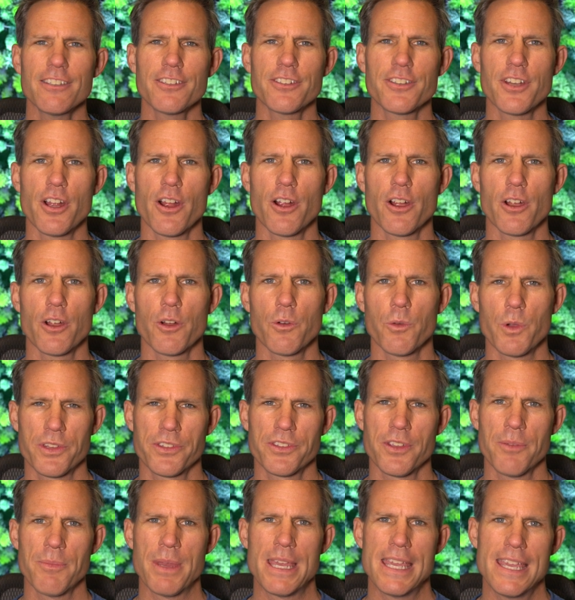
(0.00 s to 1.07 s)
start with
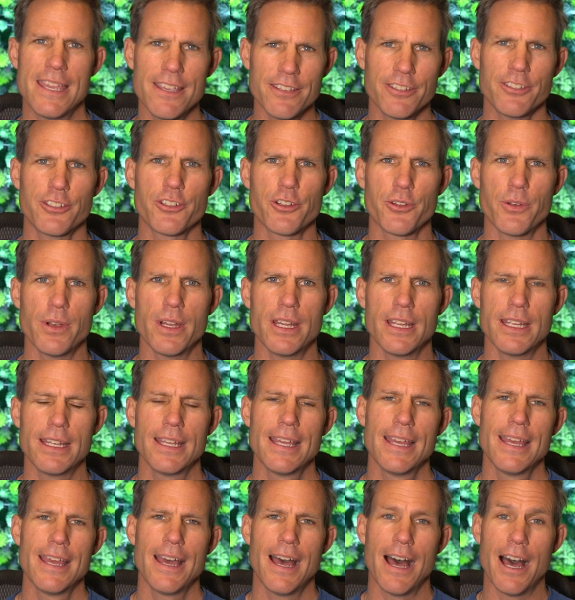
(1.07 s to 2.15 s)
some history
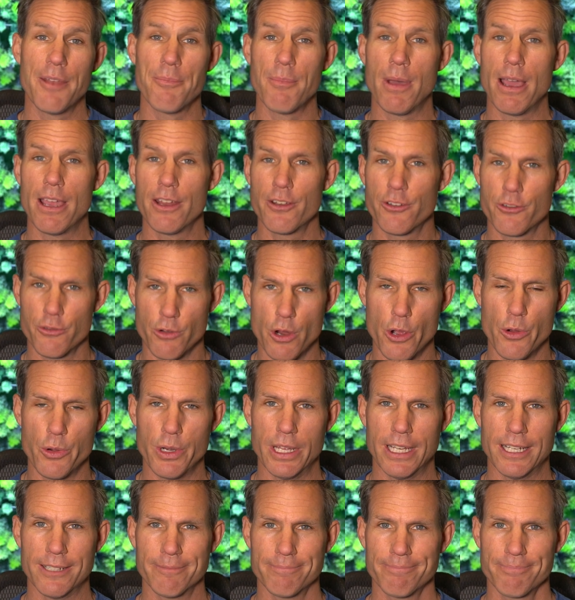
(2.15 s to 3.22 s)
on my
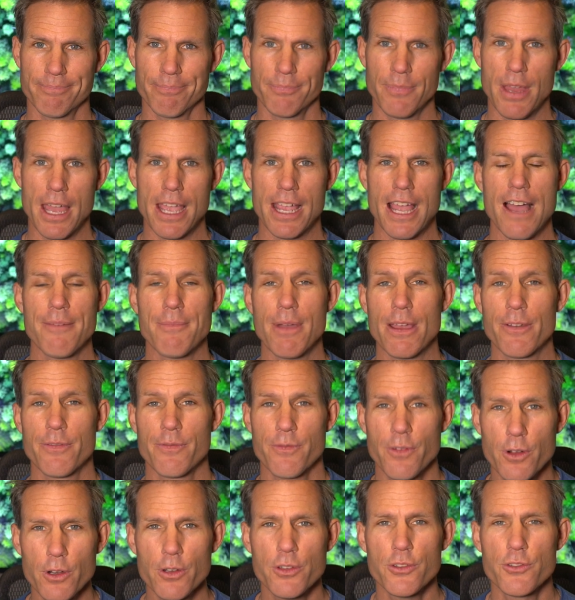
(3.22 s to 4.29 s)
droning. I got my
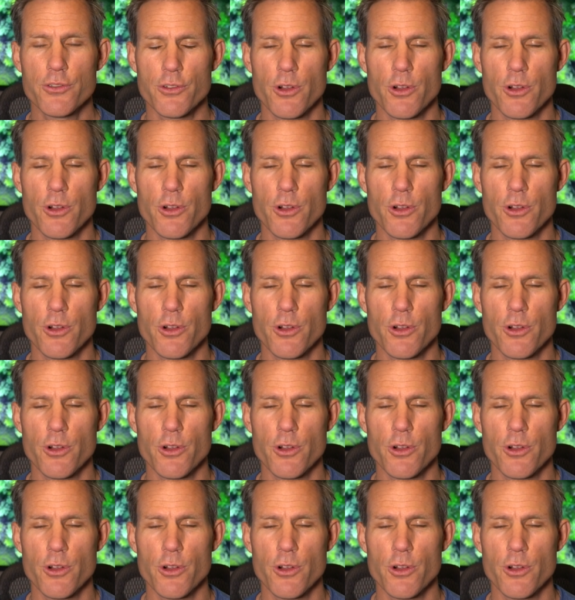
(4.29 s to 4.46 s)
first